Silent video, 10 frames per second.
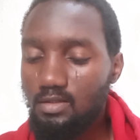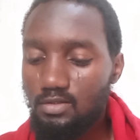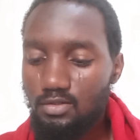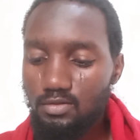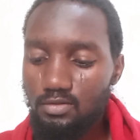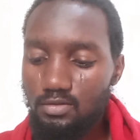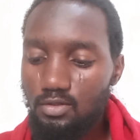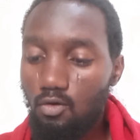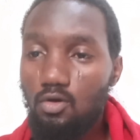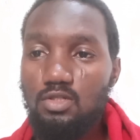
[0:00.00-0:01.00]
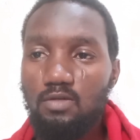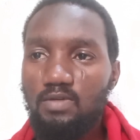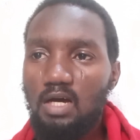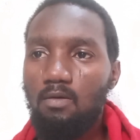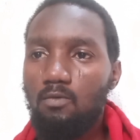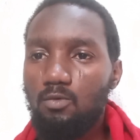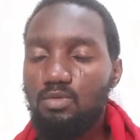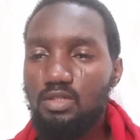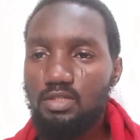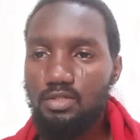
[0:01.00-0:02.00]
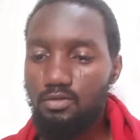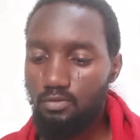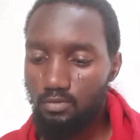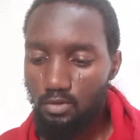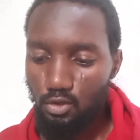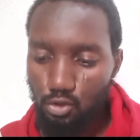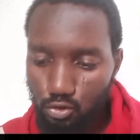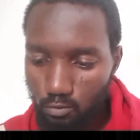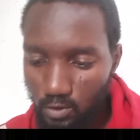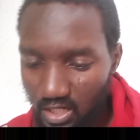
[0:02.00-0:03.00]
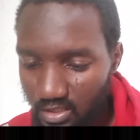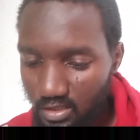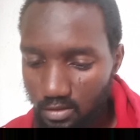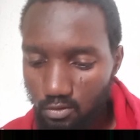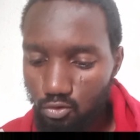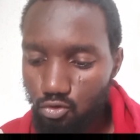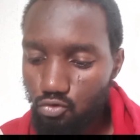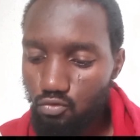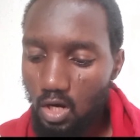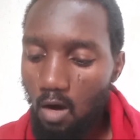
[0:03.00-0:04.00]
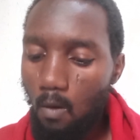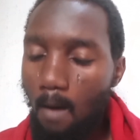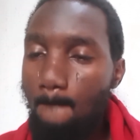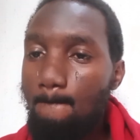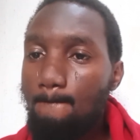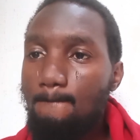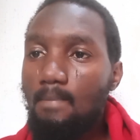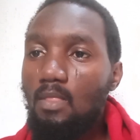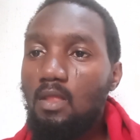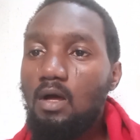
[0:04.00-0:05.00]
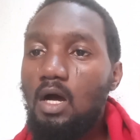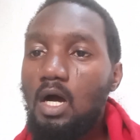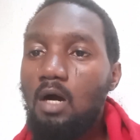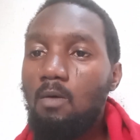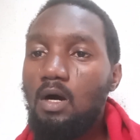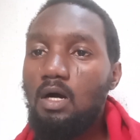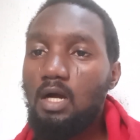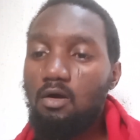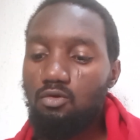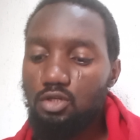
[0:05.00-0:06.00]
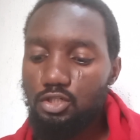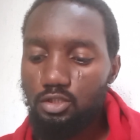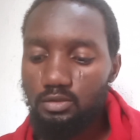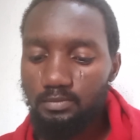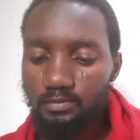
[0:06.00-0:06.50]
So the cost of that one will be zero. So we had zero to our calculation.